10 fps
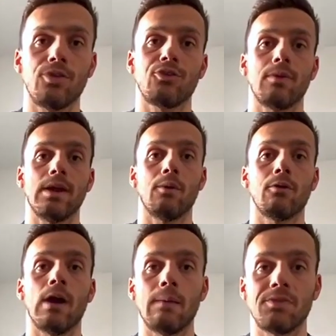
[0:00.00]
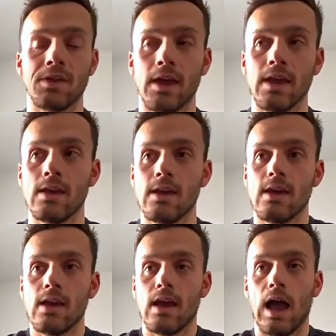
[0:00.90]
from here where I am today.
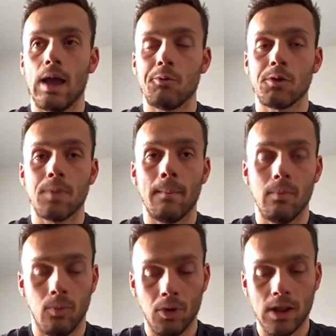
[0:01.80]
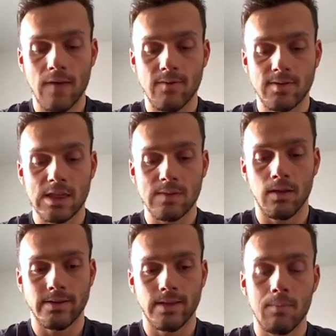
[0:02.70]
I was boarding there for six
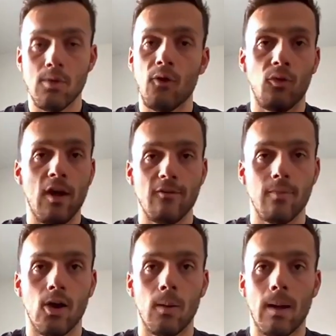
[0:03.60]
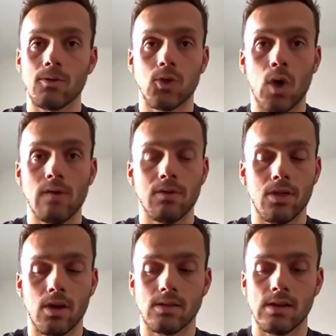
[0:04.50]
months, like moved away from home. I was 12 or
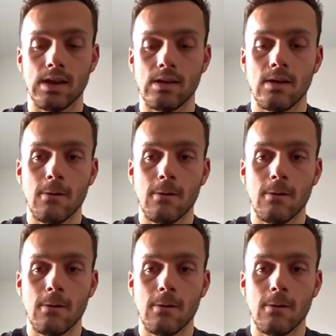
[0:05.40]
13.